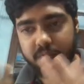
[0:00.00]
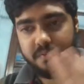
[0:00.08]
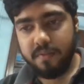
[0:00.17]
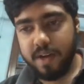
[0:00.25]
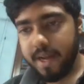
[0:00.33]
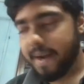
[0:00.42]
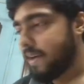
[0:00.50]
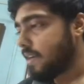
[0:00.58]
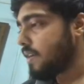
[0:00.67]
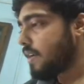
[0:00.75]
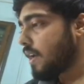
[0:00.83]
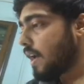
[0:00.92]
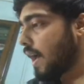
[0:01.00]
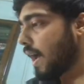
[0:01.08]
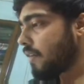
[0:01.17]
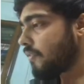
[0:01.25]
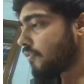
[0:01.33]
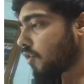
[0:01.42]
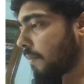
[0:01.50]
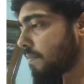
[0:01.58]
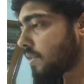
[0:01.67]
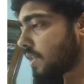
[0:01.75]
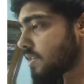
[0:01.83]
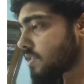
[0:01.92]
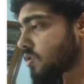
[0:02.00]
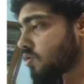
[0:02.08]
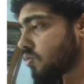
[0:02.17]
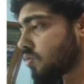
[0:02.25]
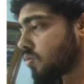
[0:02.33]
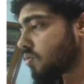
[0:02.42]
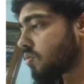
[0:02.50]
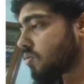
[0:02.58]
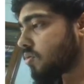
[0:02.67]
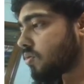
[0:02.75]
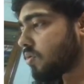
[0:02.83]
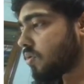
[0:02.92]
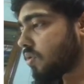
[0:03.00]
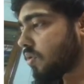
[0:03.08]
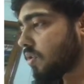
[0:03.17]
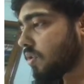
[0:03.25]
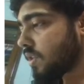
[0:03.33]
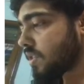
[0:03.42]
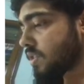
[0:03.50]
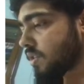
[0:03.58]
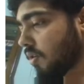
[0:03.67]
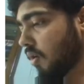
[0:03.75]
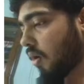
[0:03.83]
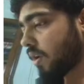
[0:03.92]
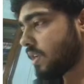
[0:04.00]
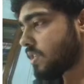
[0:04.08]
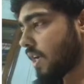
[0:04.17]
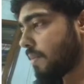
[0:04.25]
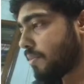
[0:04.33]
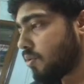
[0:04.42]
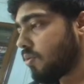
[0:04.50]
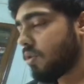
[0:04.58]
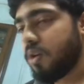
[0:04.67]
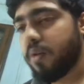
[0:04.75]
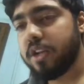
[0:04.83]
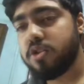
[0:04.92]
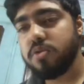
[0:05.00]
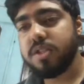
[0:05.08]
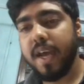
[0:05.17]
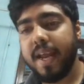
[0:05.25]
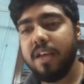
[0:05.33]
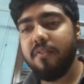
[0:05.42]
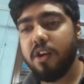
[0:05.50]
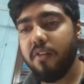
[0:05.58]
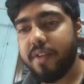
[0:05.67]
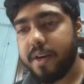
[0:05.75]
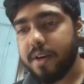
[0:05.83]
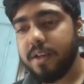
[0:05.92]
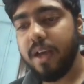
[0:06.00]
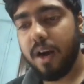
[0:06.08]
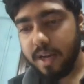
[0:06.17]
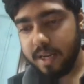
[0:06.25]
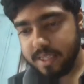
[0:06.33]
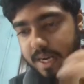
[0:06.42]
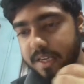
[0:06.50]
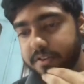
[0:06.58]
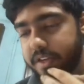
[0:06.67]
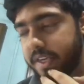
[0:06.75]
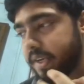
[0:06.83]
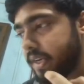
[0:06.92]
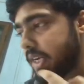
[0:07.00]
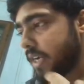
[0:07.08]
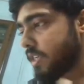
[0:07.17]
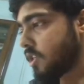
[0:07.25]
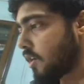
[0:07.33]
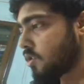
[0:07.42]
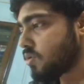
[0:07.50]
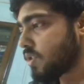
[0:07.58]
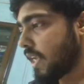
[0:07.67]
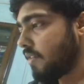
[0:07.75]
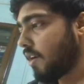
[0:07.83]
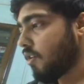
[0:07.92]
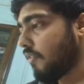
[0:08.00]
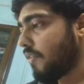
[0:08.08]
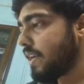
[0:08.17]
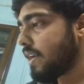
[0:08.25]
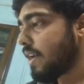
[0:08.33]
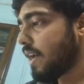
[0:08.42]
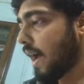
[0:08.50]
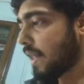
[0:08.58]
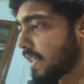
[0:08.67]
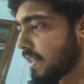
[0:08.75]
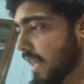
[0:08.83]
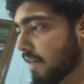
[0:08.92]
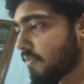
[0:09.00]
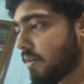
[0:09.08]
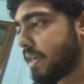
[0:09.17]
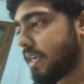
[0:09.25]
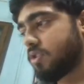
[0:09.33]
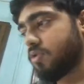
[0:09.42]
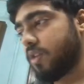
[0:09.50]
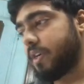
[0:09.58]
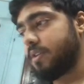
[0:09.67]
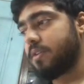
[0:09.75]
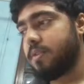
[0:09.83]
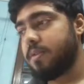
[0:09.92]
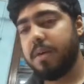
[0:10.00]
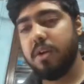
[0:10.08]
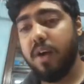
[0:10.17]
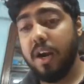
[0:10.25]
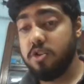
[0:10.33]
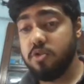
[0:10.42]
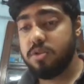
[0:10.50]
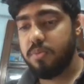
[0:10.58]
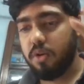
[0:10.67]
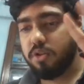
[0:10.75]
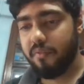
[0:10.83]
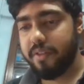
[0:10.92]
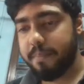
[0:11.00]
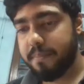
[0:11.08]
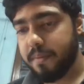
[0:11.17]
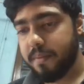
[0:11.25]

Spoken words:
Well ahead. And from this two, this orange and blue, you can choose any one of that. Yeah, exactly, three. You can choose any one of it and then that will be disjoint. But you can't choose both of them.